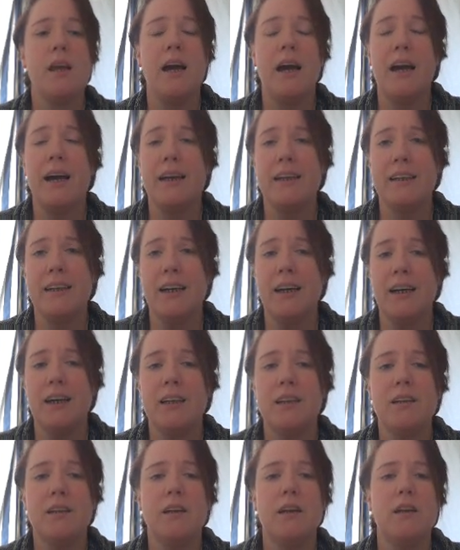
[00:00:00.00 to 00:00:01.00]
I
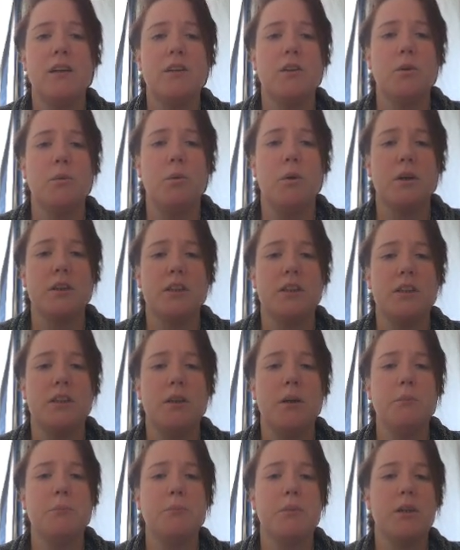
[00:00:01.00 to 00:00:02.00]
can, the washing
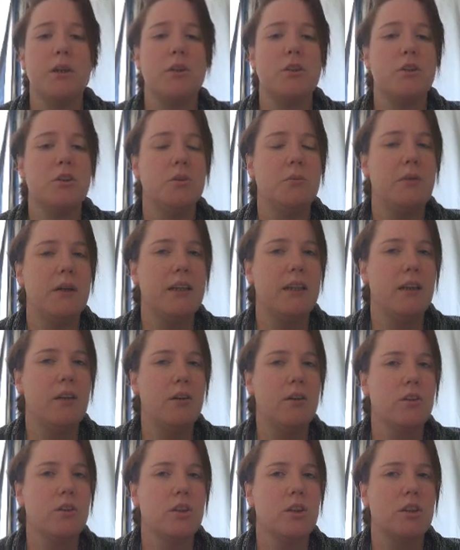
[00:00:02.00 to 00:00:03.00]
up because you made
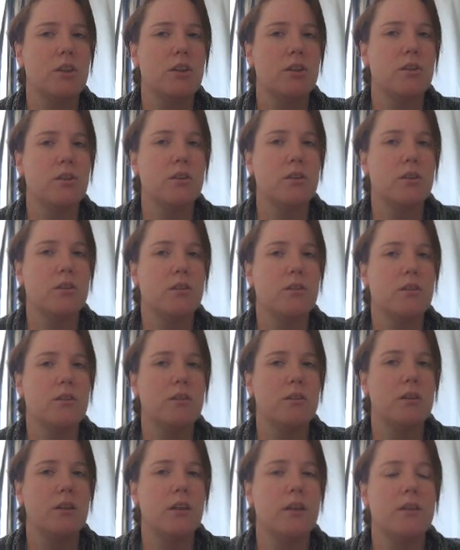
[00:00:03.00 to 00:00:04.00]
lunch.
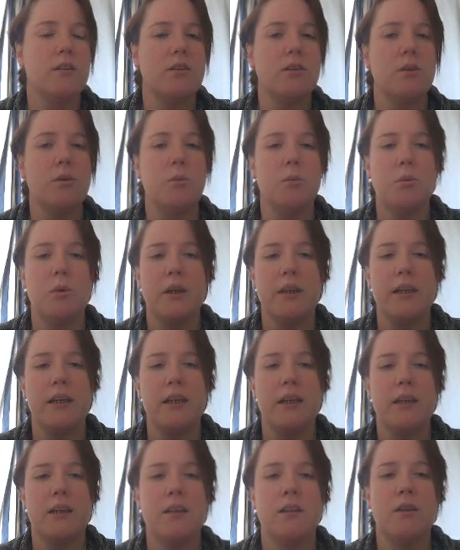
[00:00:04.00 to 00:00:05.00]
Okay, so
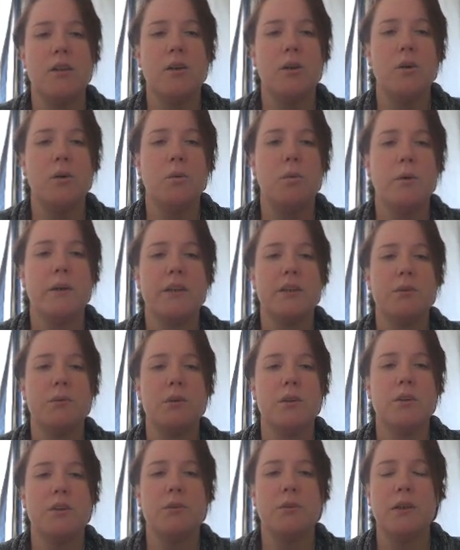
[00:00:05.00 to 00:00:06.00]
again, which
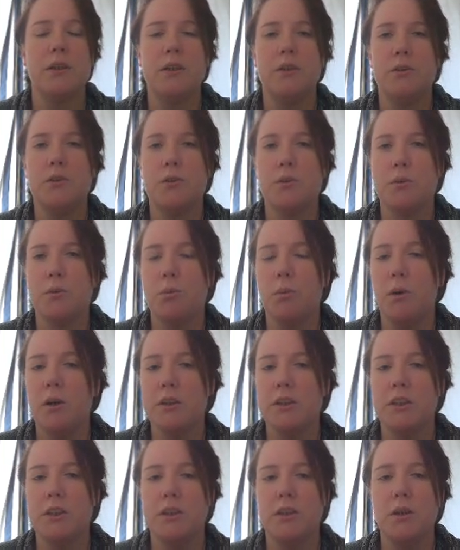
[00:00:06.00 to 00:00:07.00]
one do I use with
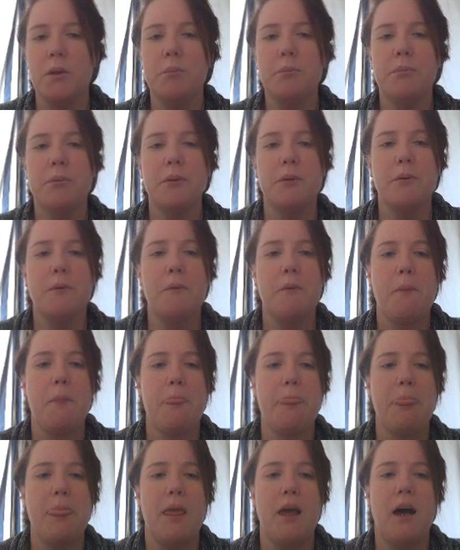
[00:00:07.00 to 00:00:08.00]
washing up?
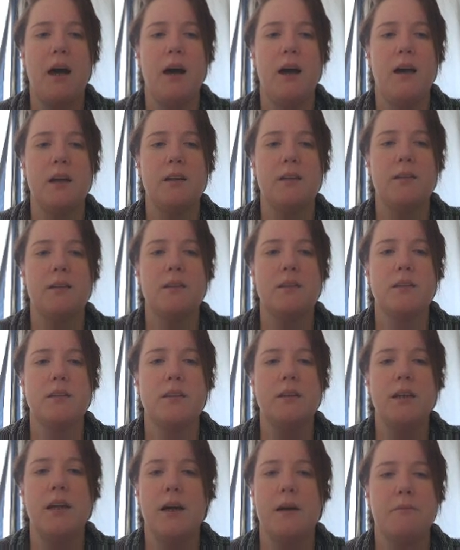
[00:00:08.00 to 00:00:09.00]
And
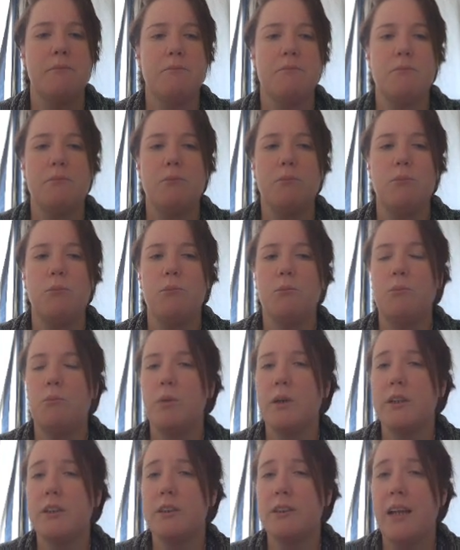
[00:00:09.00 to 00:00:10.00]
yeah,
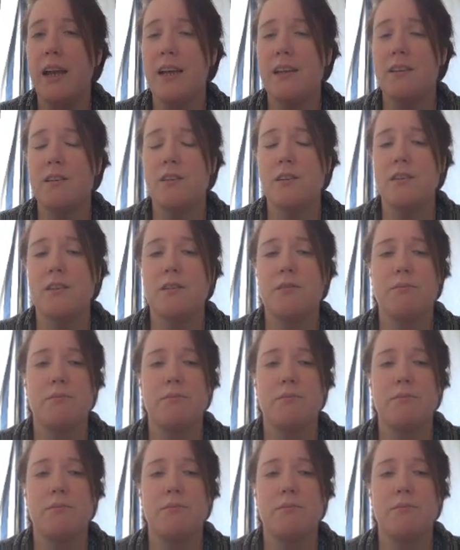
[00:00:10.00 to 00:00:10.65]
which tense?